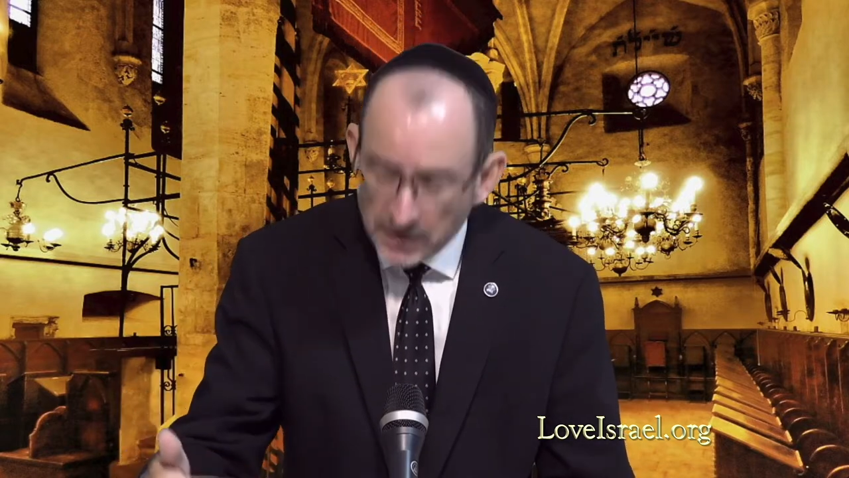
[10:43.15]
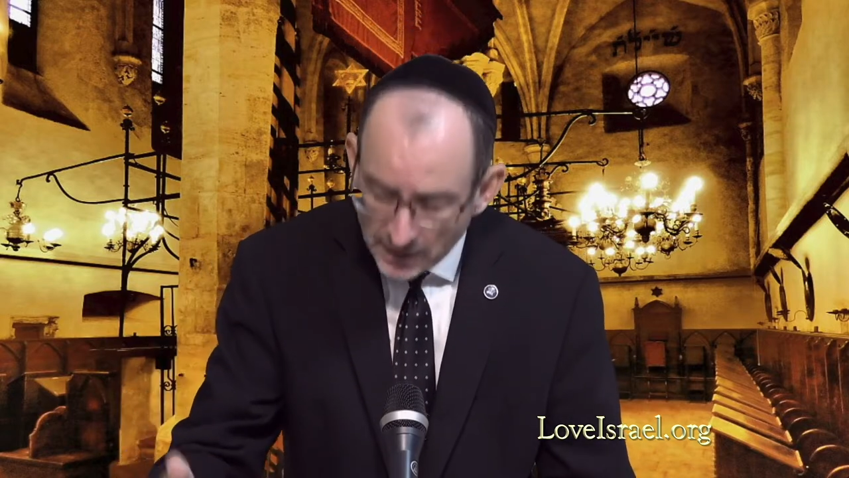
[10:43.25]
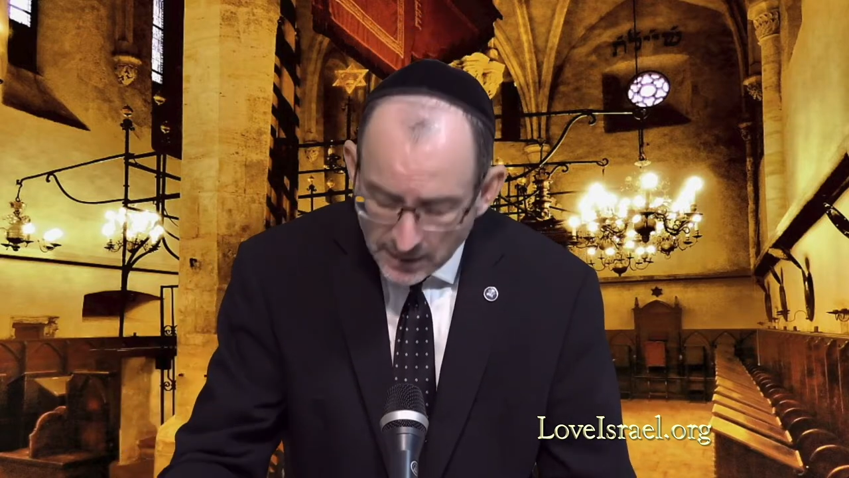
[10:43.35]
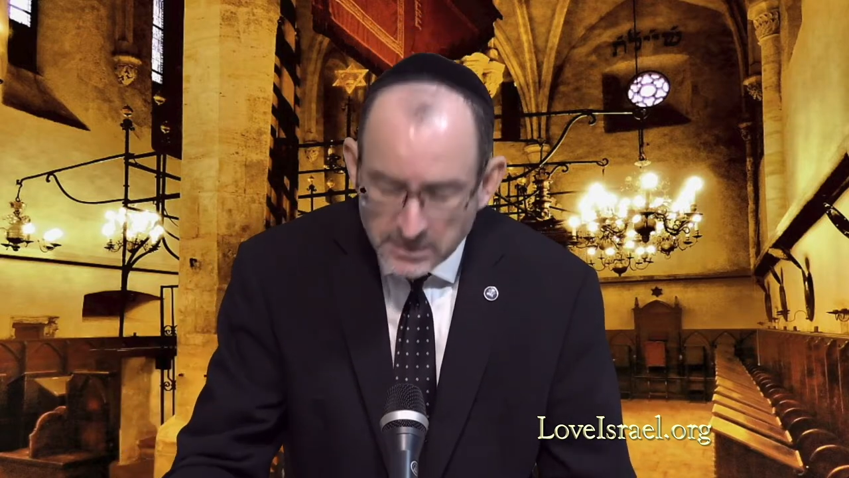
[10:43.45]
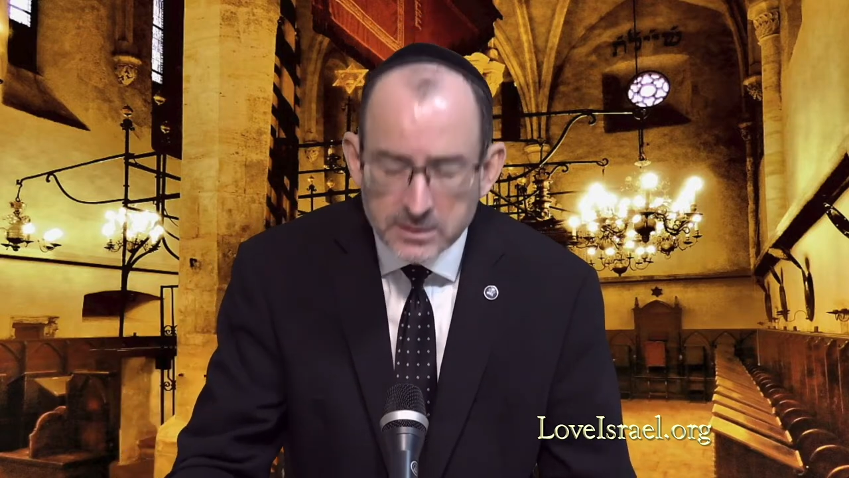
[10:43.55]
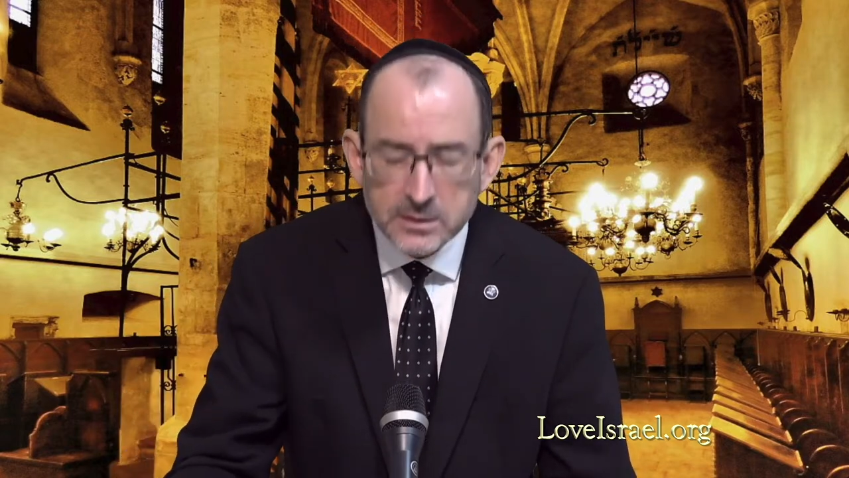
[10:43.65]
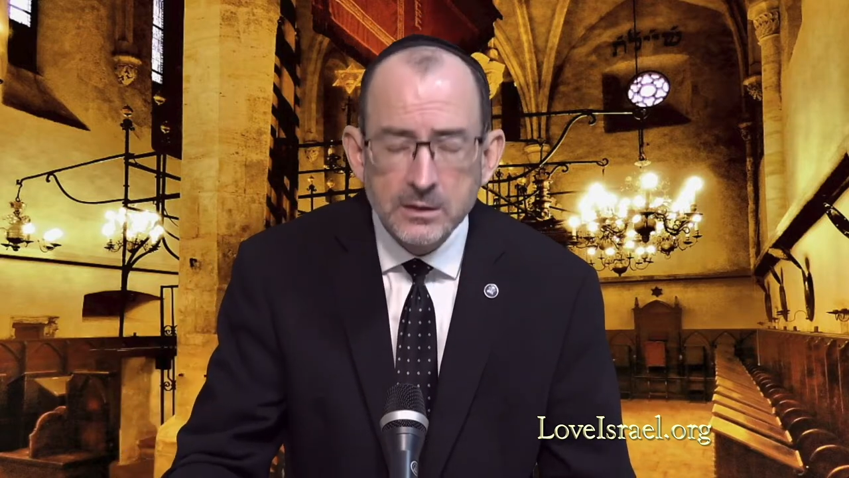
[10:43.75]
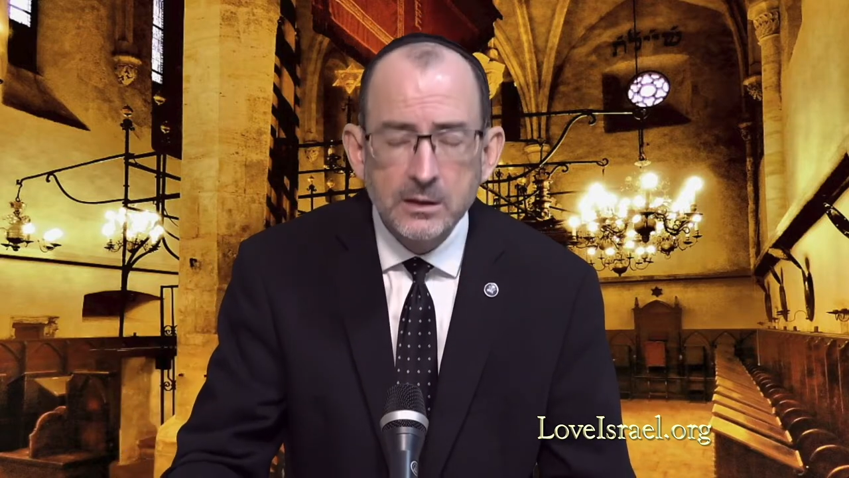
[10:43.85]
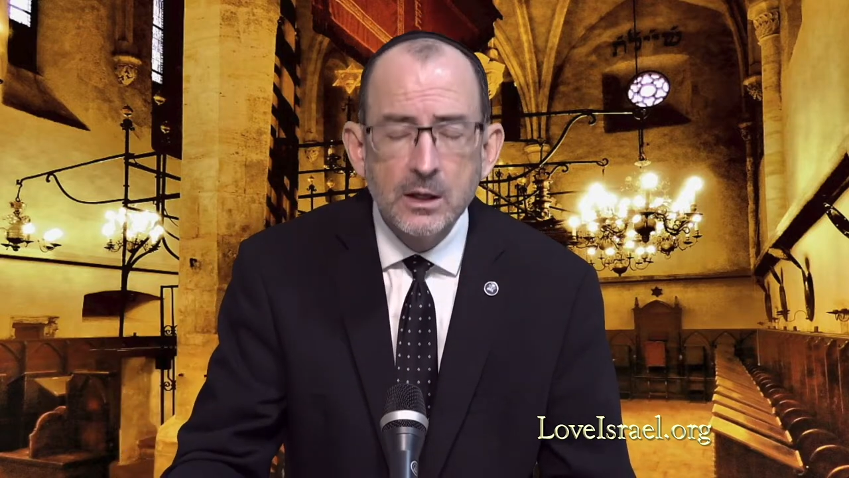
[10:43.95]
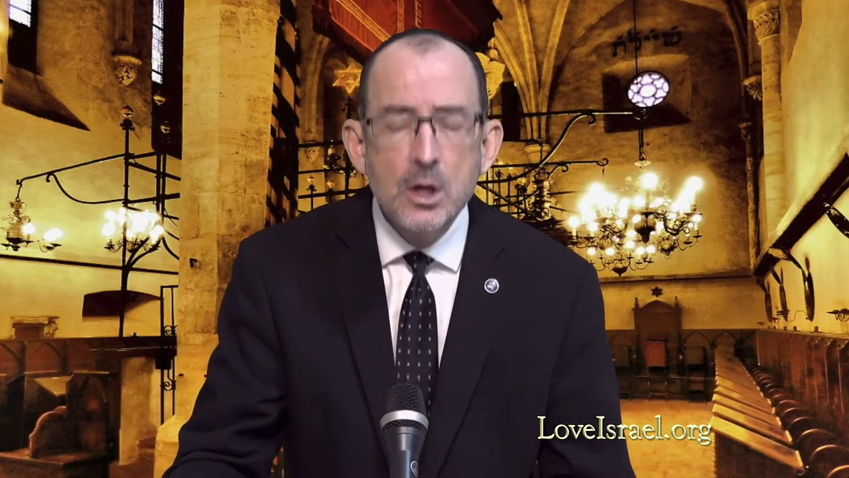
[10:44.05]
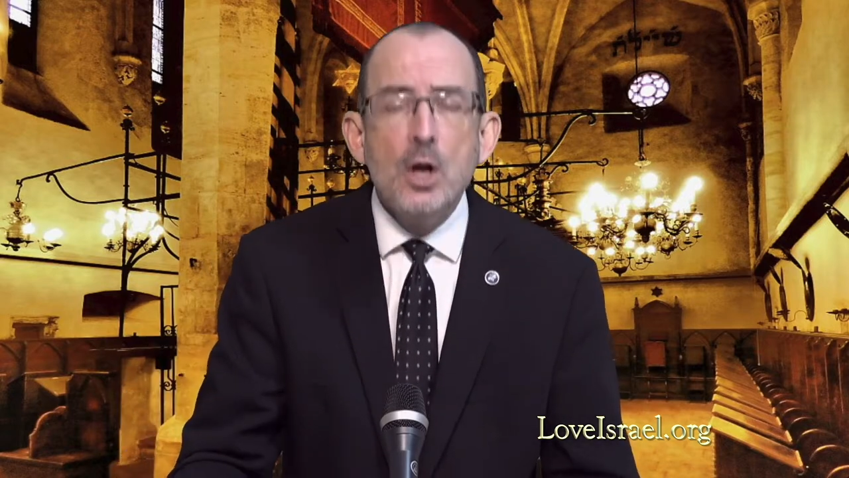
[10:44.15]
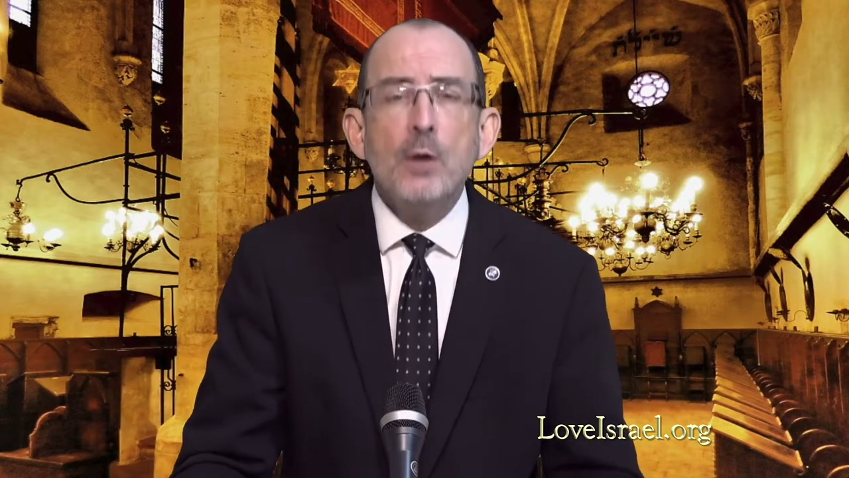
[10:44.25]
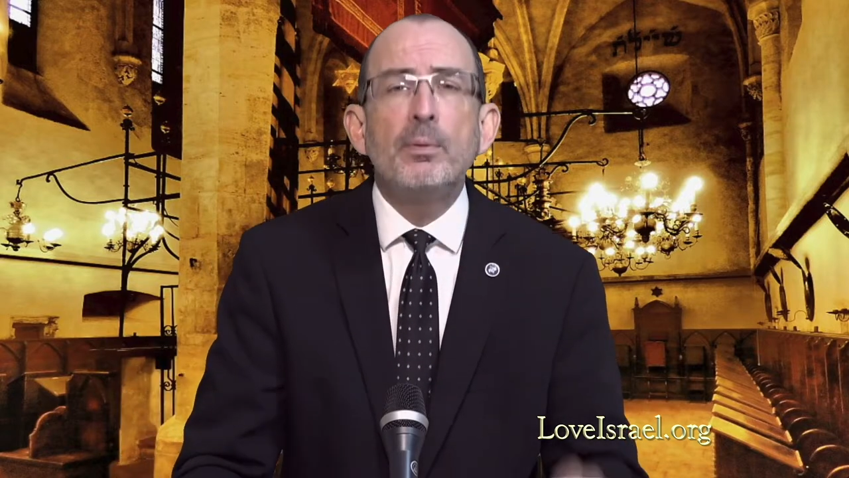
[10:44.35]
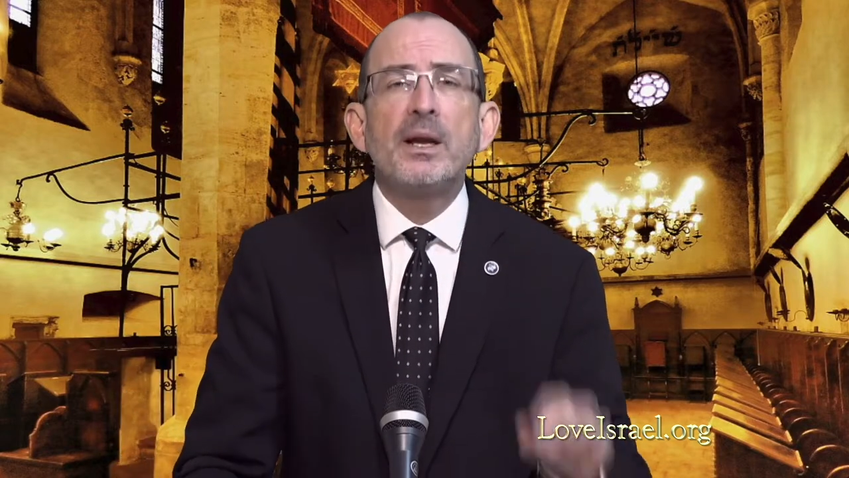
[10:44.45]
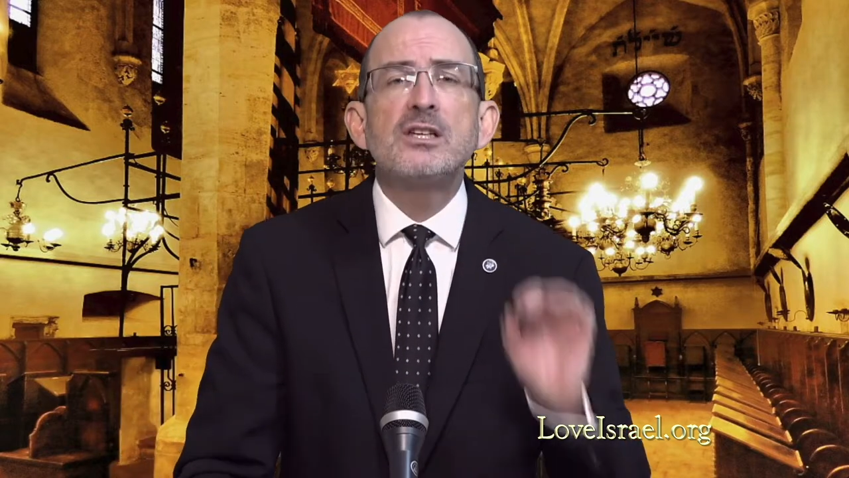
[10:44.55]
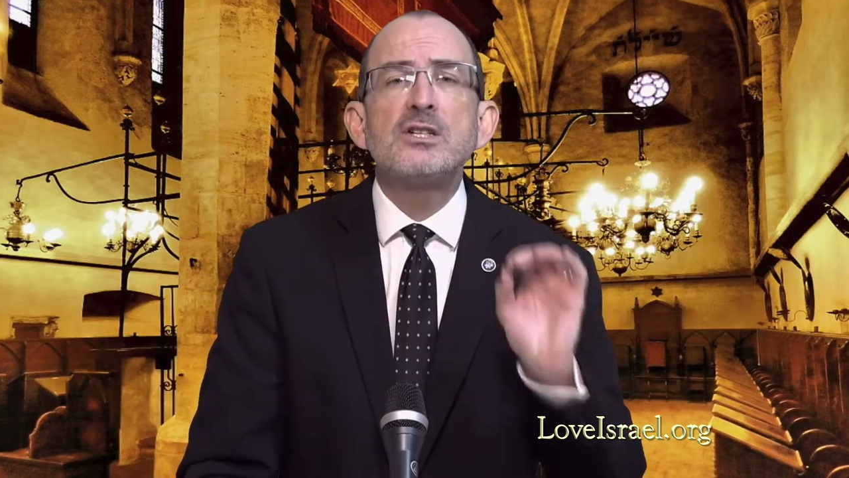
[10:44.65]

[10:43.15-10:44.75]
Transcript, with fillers: Yes, but it's